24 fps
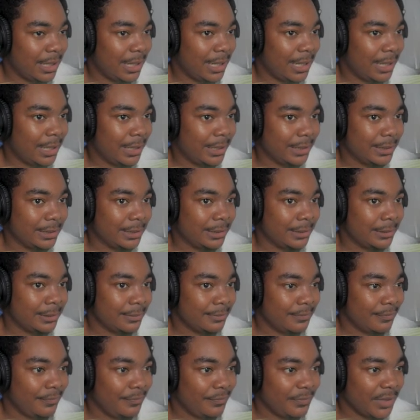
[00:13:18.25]
Alright, uh,
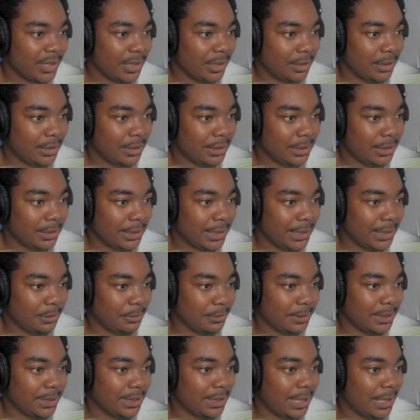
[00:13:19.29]
they
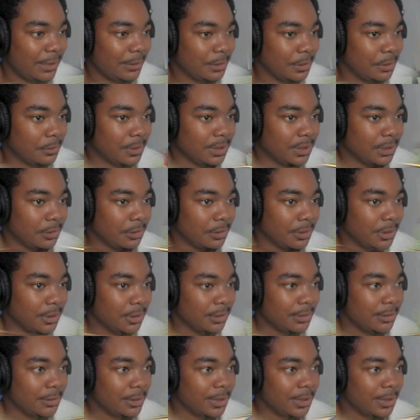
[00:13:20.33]
tweaking. I don't know what's going on.